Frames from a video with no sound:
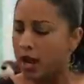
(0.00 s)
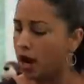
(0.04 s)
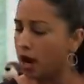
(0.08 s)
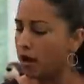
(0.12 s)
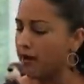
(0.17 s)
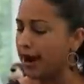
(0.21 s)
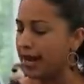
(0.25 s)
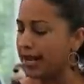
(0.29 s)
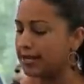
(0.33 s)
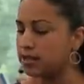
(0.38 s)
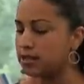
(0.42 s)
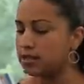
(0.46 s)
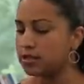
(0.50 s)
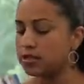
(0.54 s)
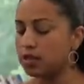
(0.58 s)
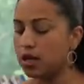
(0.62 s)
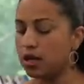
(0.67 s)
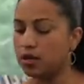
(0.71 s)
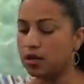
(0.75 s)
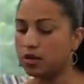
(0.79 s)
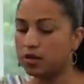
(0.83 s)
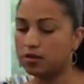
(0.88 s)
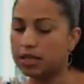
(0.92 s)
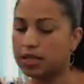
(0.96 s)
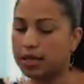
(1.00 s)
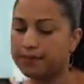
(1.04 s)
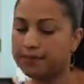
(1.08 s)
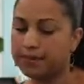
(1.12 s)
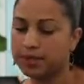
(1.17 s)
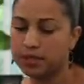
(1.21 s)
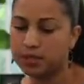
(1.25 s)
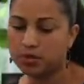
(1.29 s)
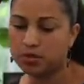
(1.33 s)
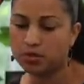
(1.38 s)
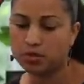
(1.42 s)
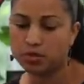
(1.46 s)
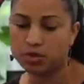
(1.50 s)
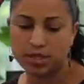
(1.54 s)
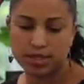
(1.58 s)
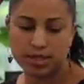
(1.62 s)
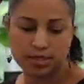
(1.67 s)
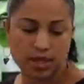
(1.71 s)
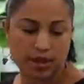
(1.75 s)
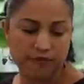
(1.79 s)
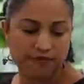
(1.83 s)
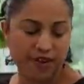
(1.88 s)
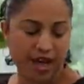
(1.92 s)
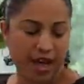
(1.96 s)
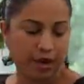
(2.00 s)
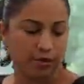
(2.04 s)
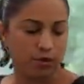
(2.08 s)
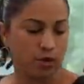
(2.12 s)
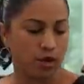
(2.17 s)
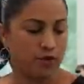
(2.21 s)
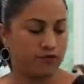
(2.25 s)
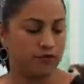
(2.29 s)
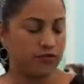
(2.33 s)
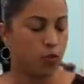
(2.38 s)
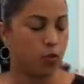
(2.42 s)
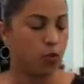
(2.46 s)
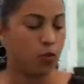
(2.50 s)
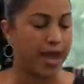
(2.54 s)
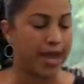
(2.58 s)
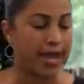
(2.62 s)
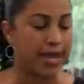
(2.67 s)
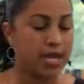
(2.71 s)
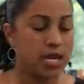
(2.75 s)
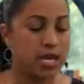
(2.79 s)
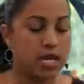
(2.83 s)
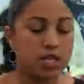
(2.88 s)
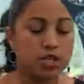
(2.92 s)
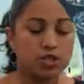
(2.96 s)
All right, so let me scoot this stuff out of the way.